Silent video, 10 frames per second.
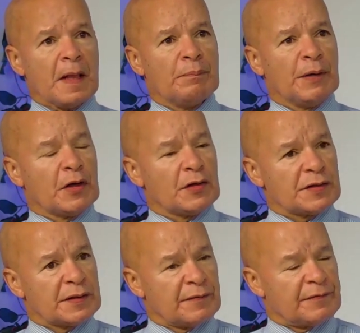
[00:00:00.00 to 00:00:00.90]
because
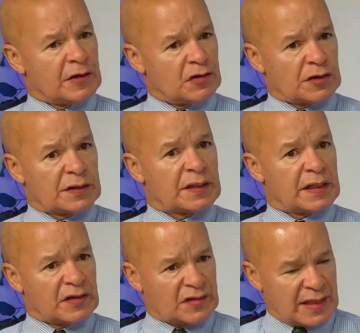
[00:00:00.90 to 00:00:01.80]
the vision
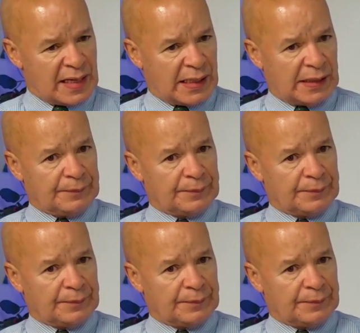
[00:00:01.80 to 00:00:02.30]
is there.